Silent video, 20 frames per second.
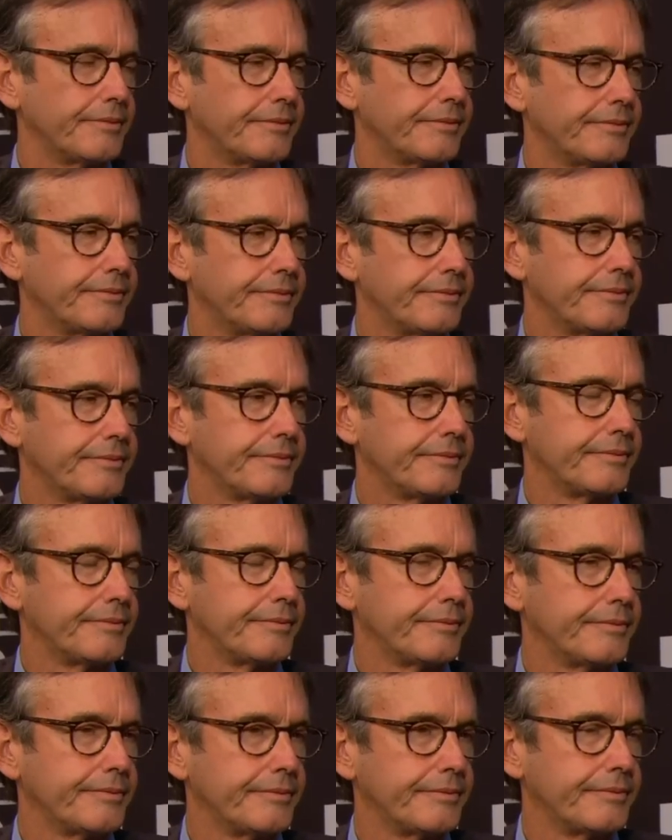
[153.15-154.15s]

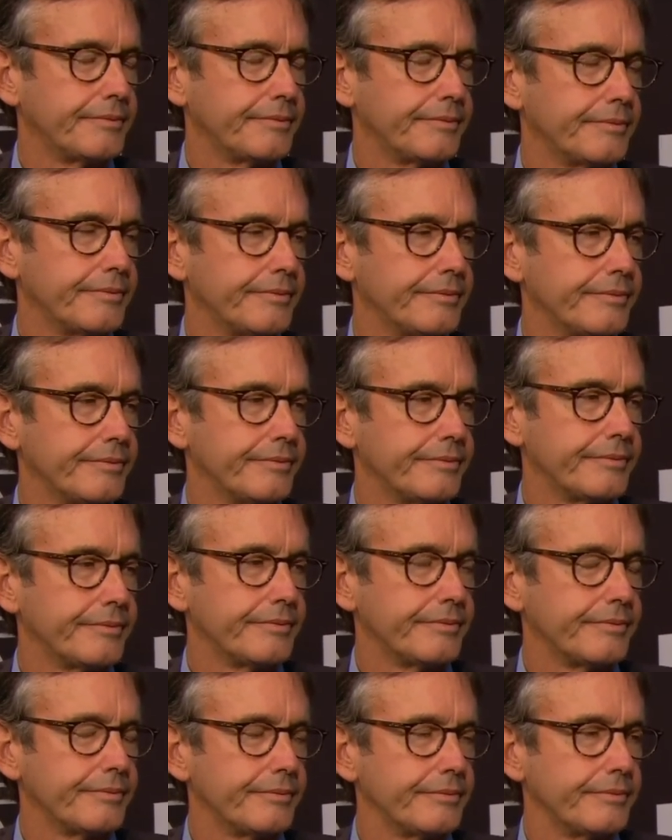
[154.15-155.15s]

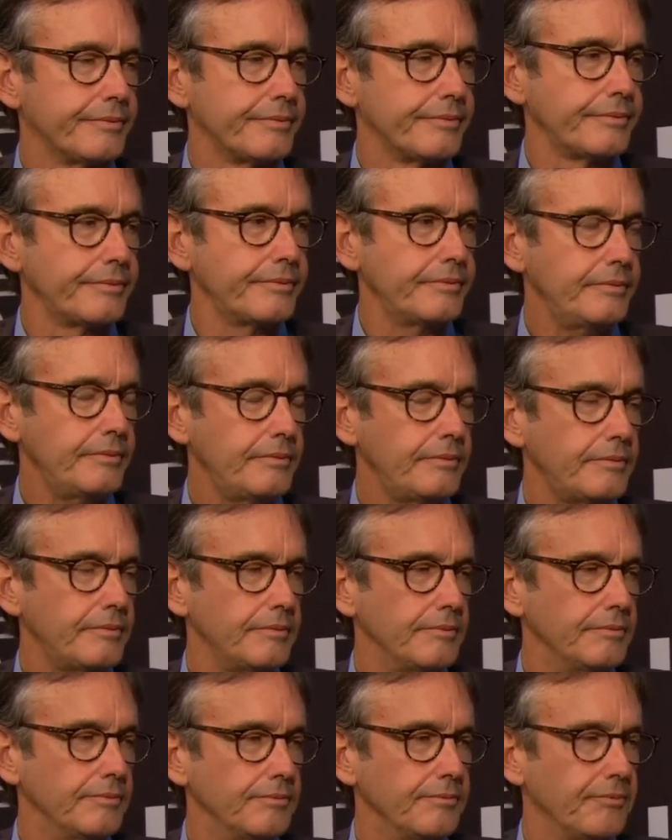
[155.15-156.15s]

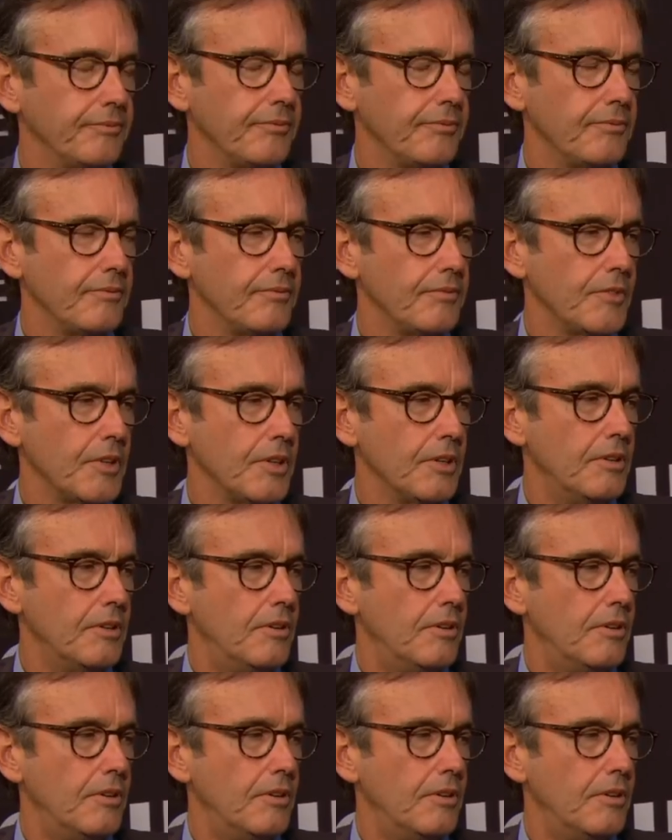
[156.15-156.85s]
(silent)